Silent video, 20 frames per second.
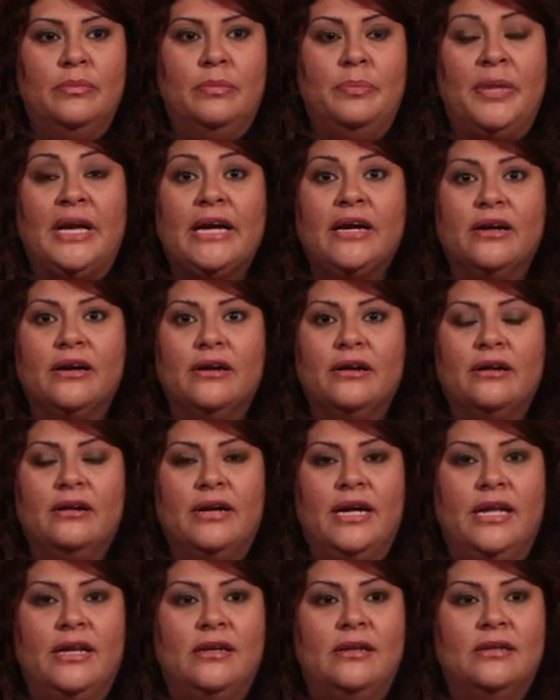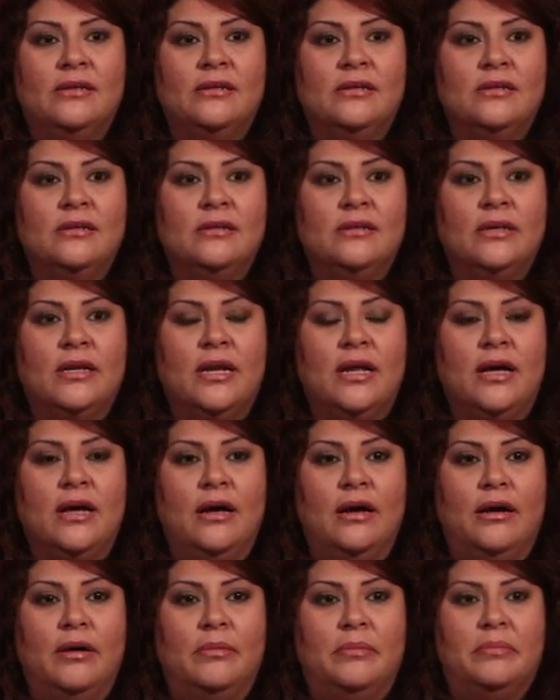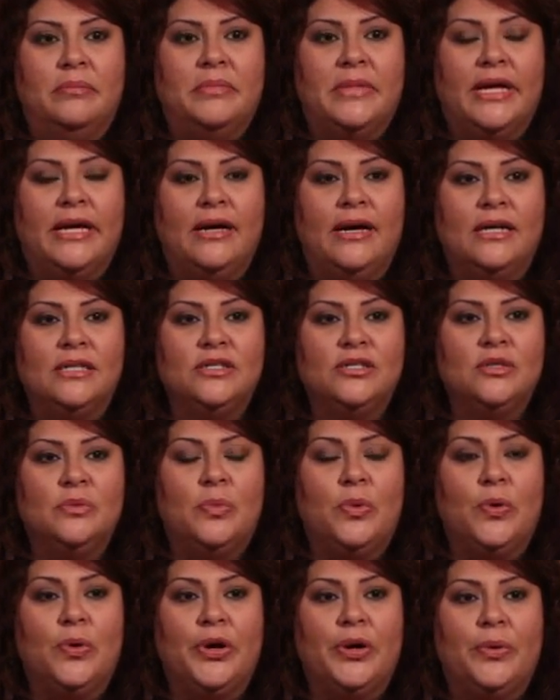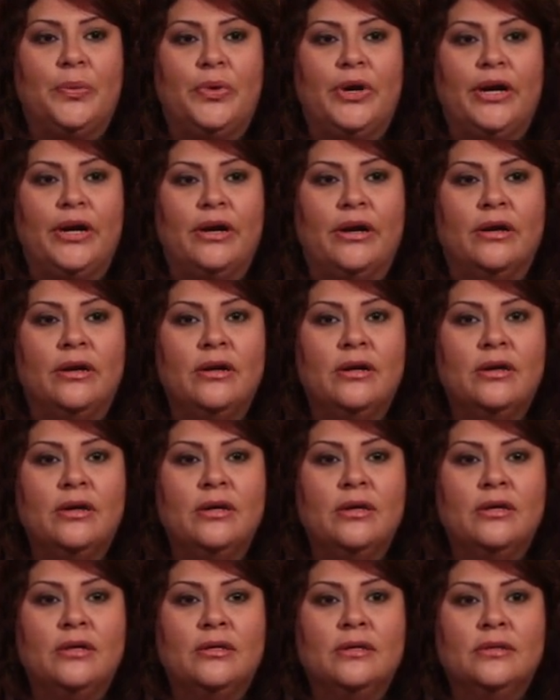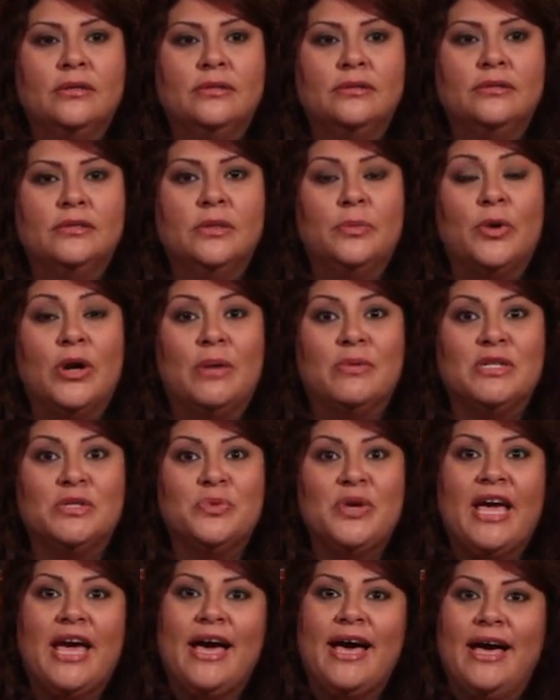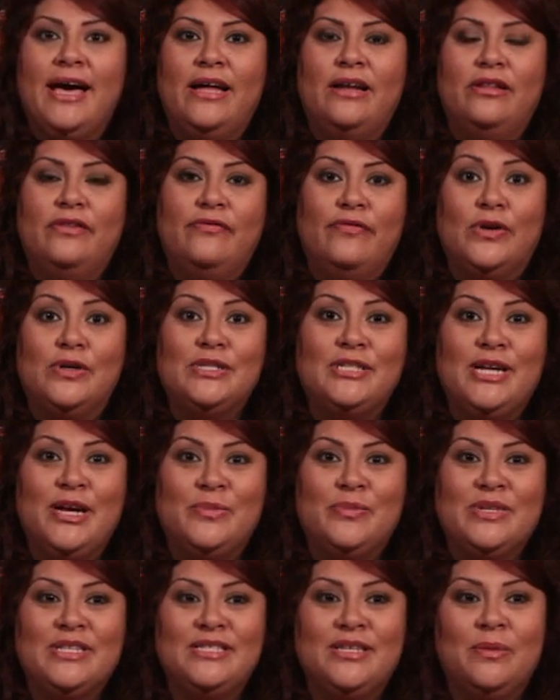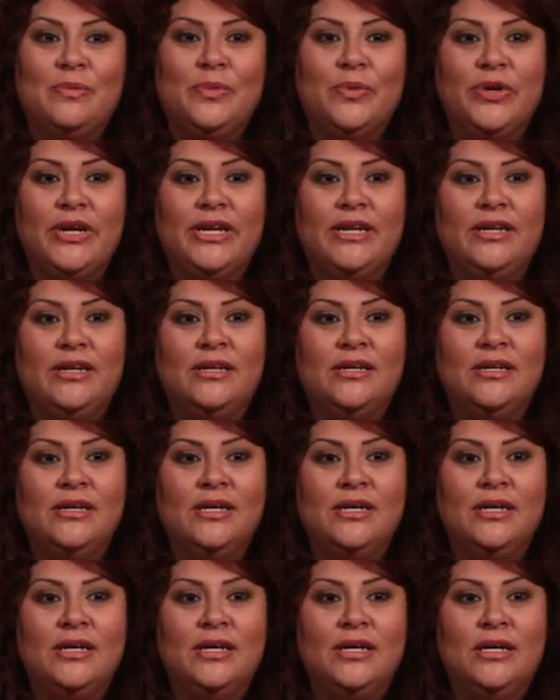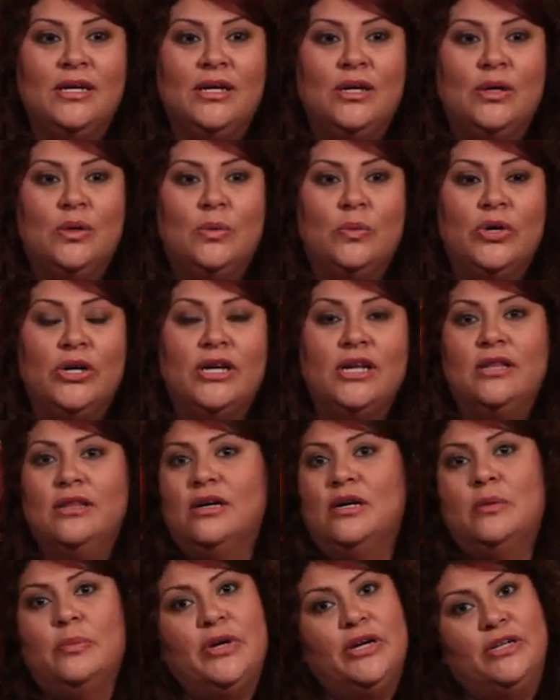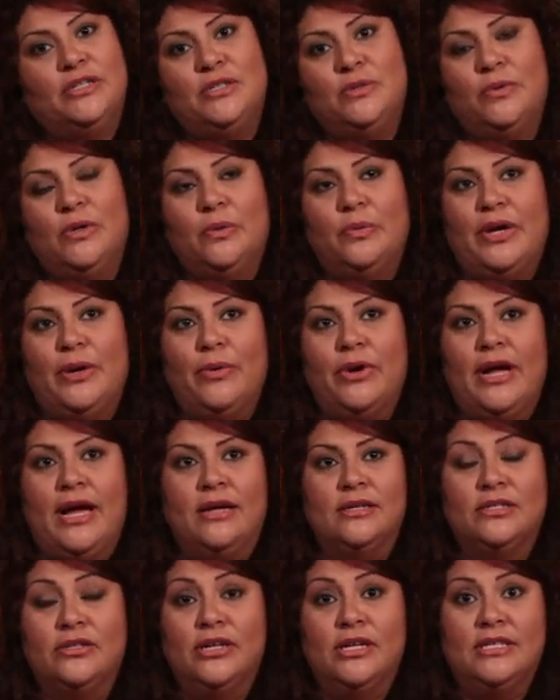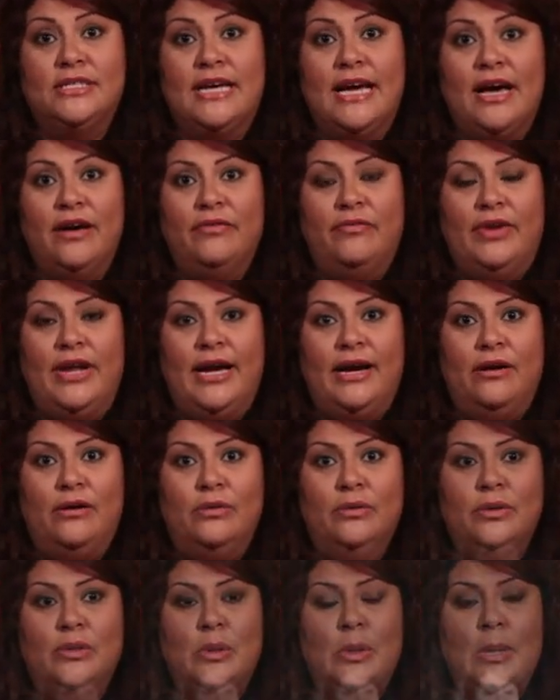bigger, and it got to the point where the problems we had the first time we separated were nothing compared to what we were starting to have now.